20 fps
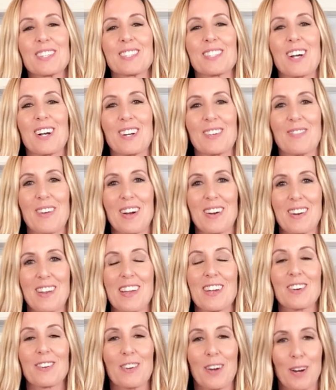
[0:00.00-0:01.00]
talk about
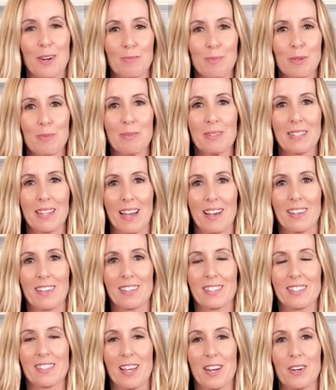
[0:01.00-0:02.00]
incredible
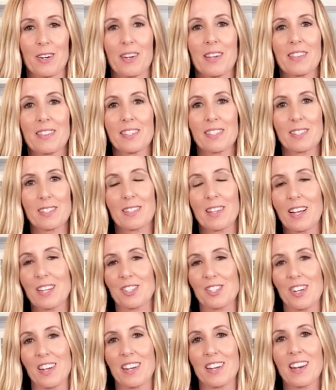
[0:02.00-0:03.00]
metallics that are in this
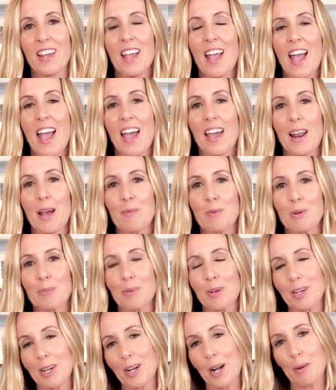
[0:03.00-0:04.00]
collection, and I'm gonna
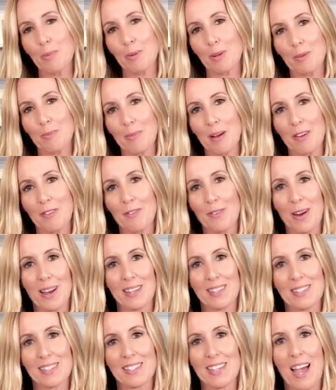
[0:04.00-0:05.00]
bring a couple of my
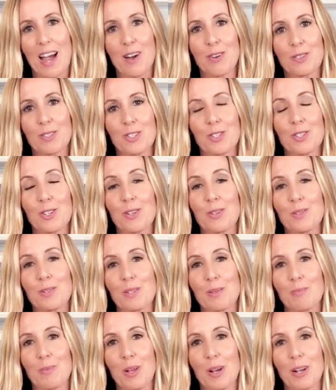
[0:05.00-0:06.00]
friends out to show you some